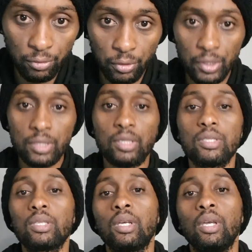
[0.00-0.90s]
For
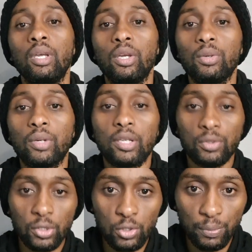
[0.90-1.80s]
instance, you get
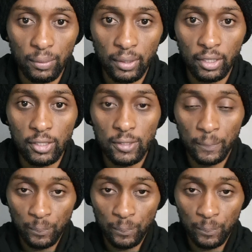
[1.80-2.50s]
into a supermarket